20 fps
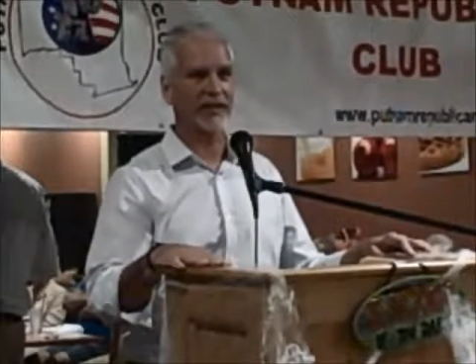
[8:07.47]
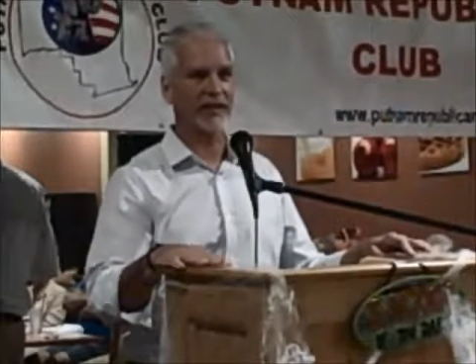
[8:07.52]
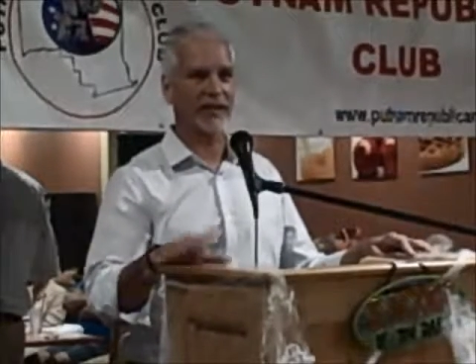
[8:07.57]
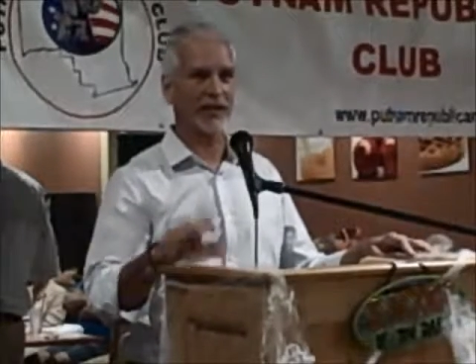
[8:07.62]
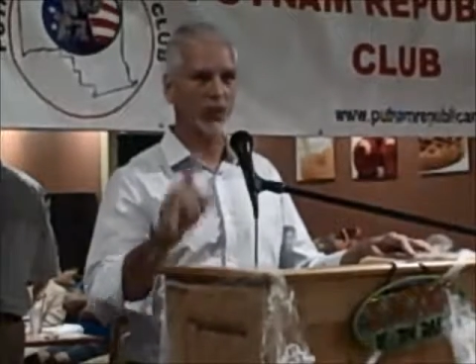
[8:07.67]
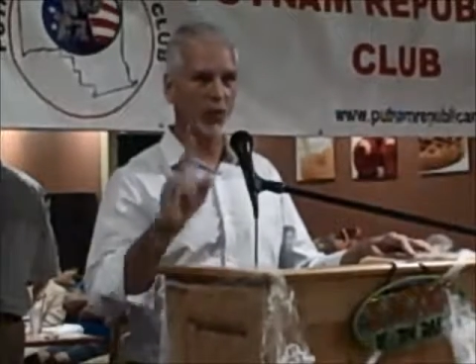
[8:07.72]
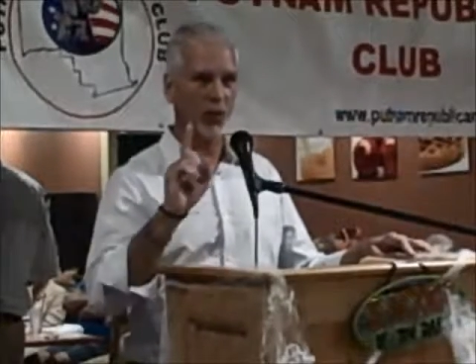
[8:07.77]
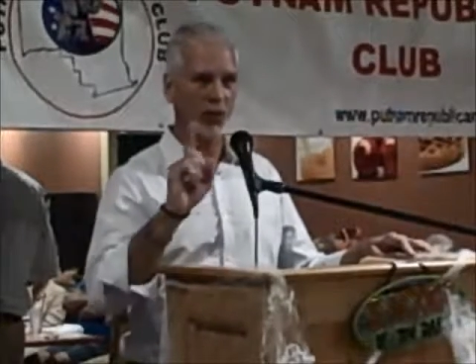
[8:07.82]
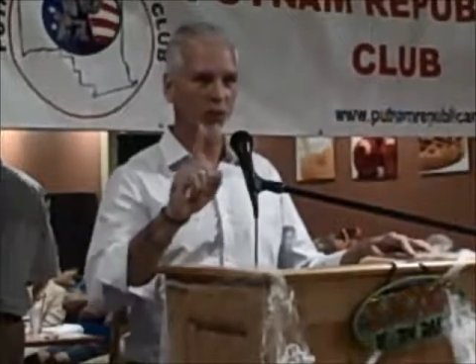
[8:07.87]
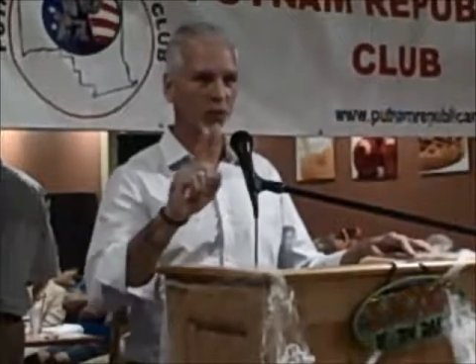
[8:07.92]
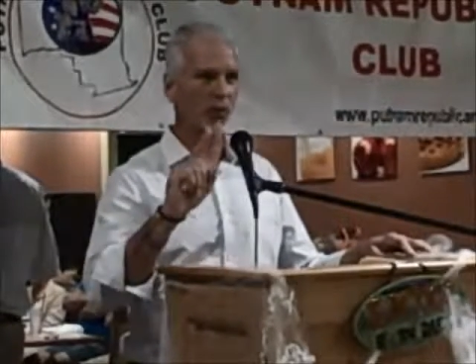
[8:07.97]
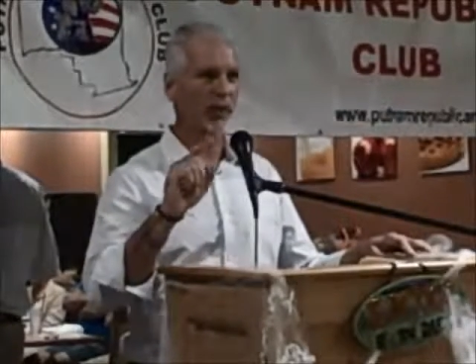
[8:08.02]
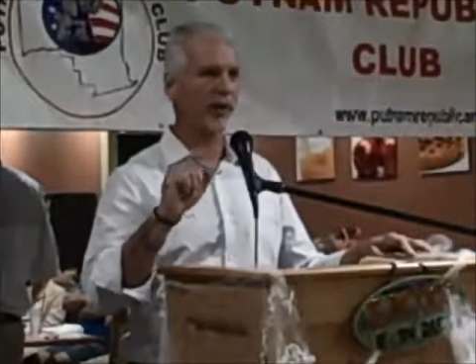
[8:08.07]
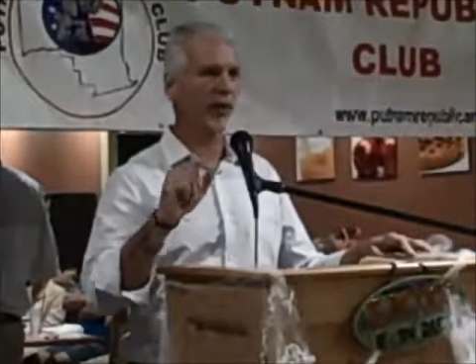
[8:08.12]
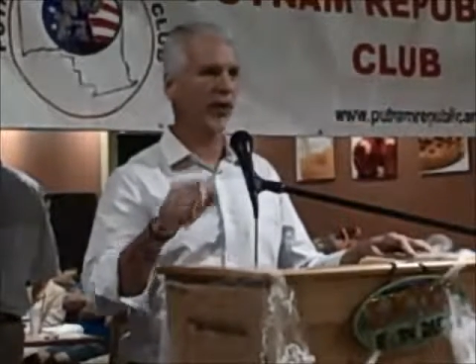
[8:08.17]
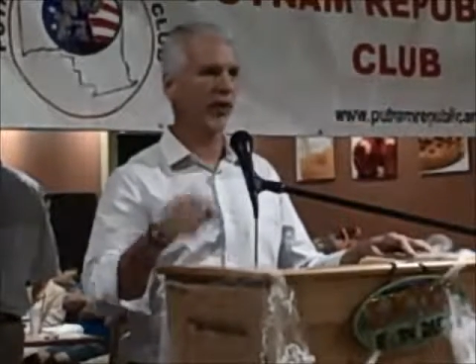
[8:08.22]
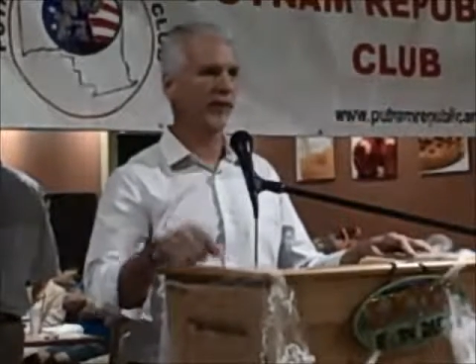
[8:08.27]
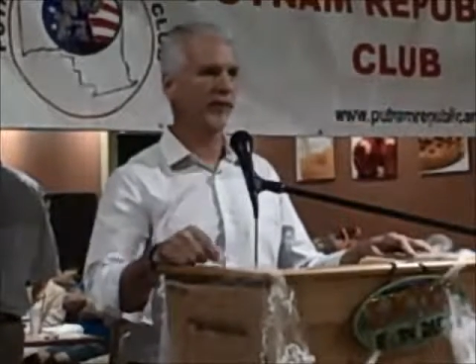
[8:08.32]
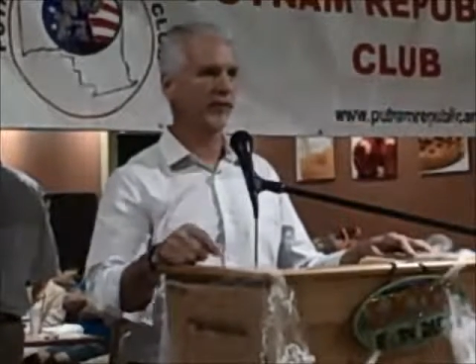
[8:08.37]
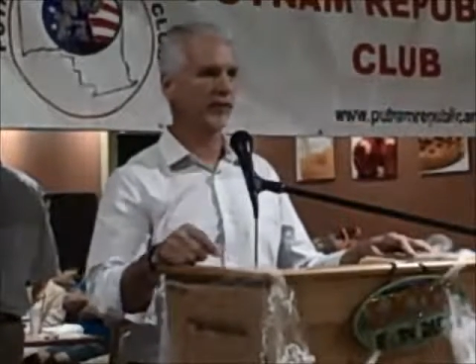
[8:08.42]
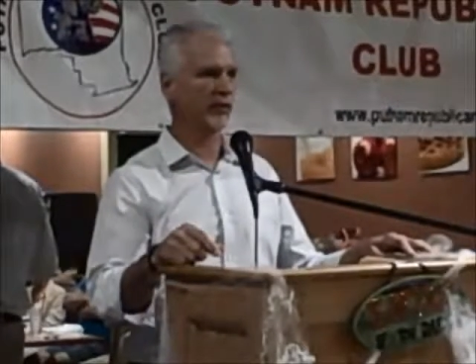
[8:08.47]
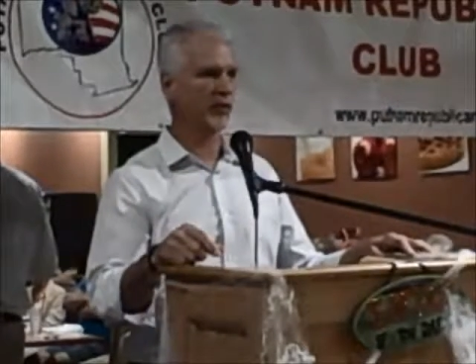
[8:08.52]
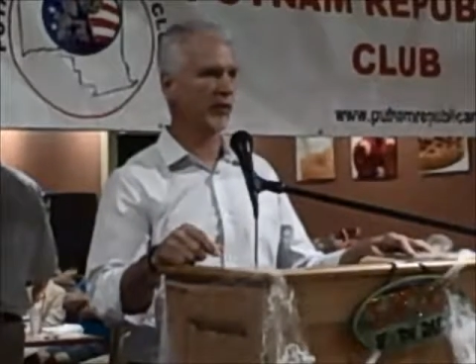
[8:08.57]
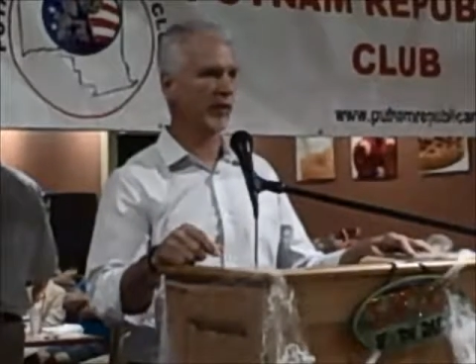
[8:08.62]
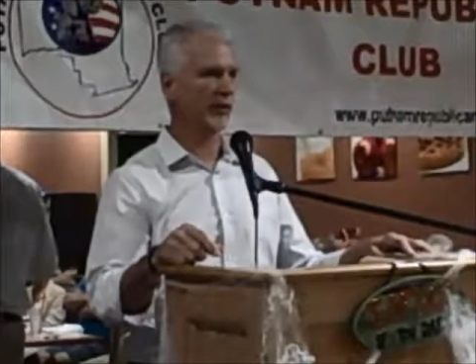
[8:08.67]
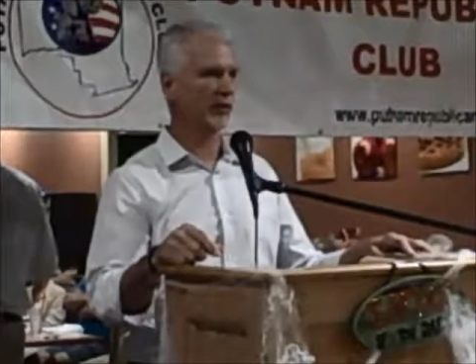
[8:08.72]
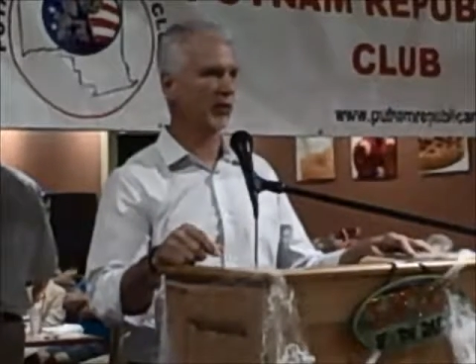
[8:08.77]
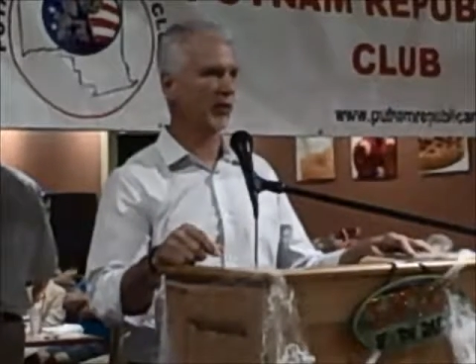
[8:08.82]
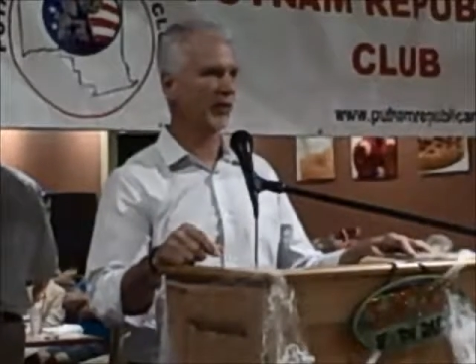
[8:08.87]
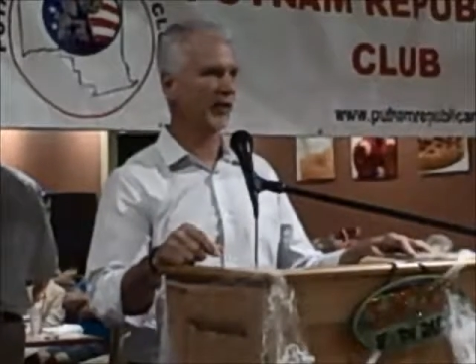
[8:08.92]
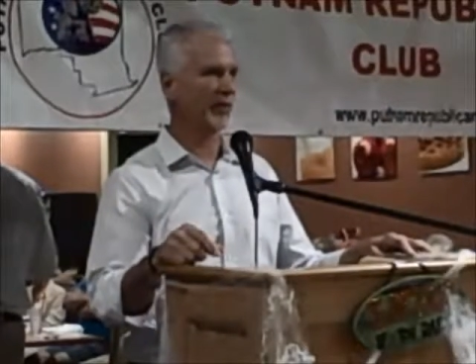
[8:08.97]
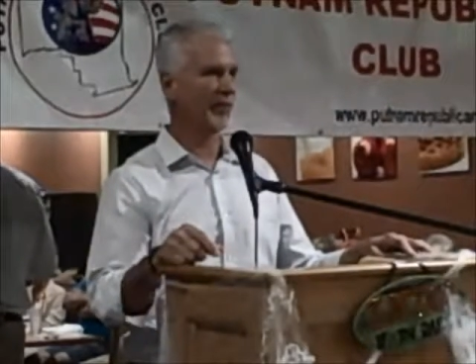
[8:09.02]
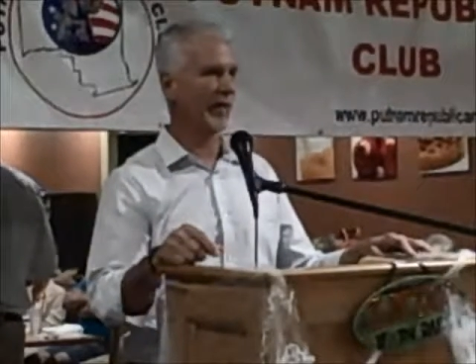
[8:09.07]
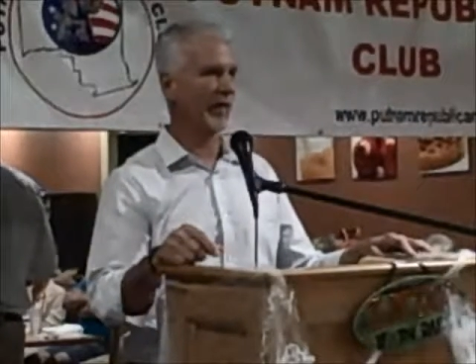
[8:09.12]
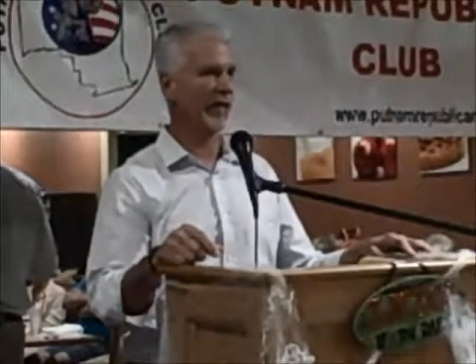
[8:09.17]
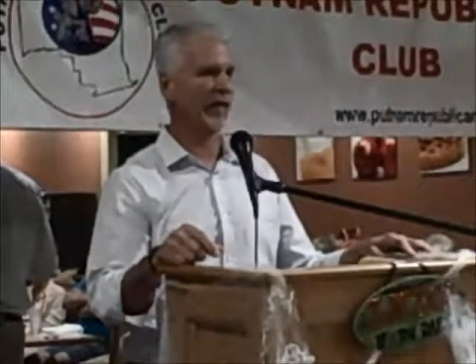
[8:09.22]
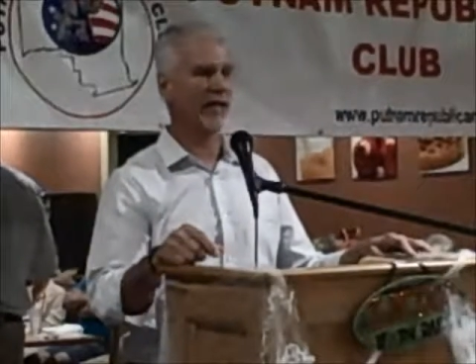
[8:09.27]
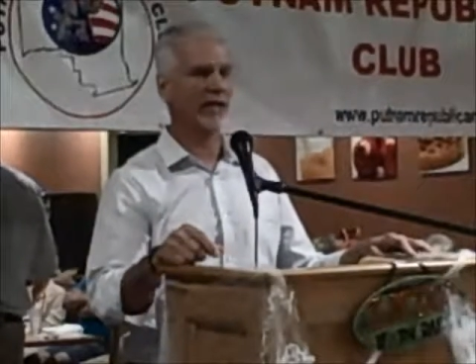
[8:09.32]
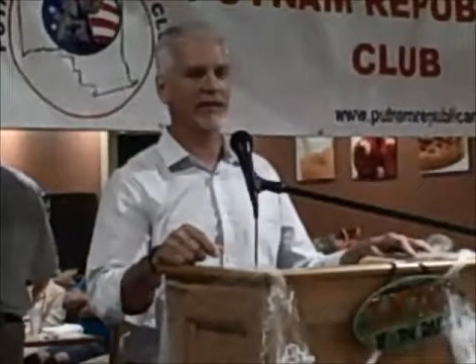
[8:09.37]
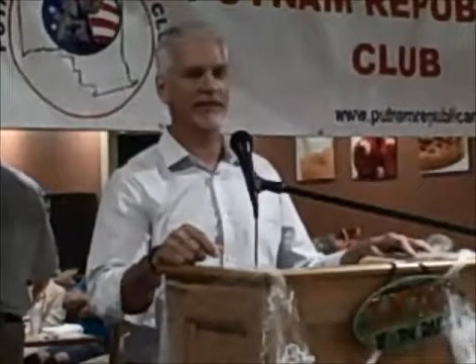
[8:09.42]
I take 1 week off. It's the best week of
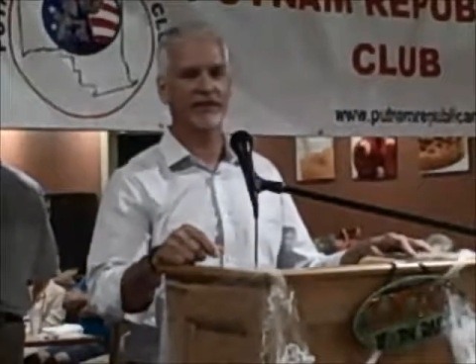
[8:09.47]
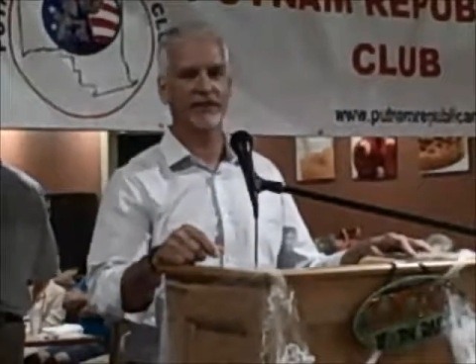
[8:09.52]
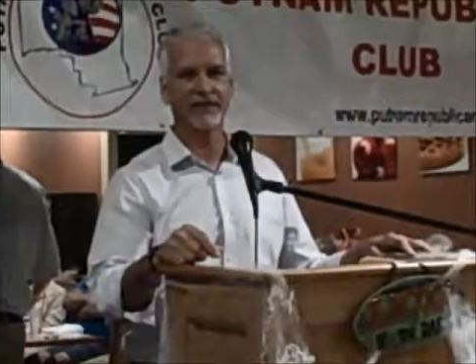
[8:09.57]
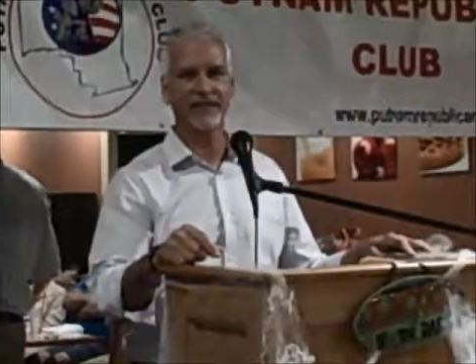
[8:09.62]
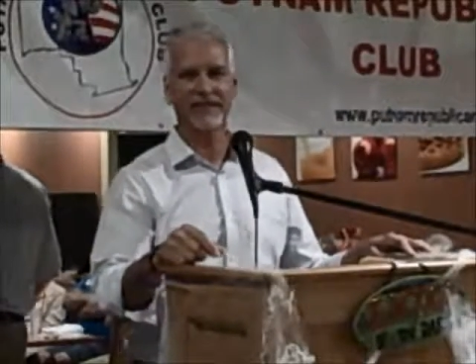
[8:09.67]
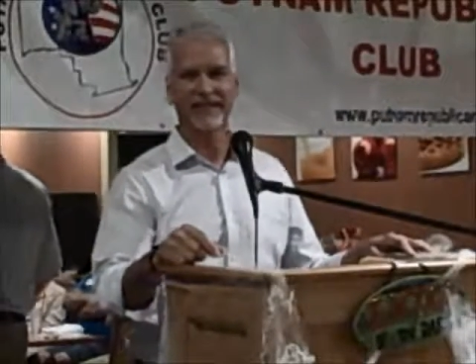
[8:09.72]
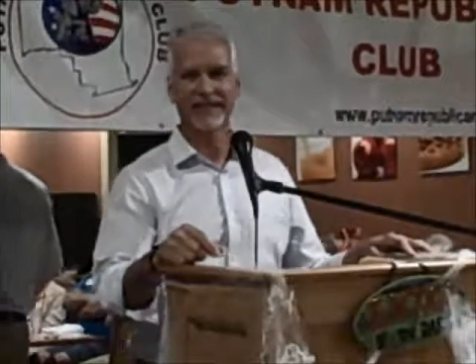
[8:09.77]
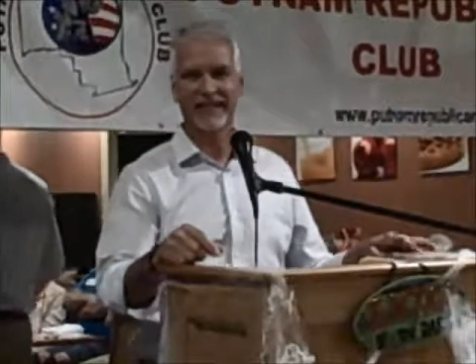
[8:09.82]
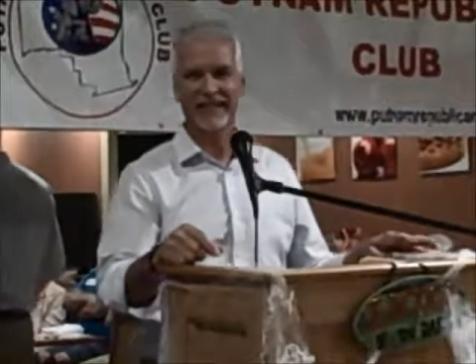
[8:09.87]
my life.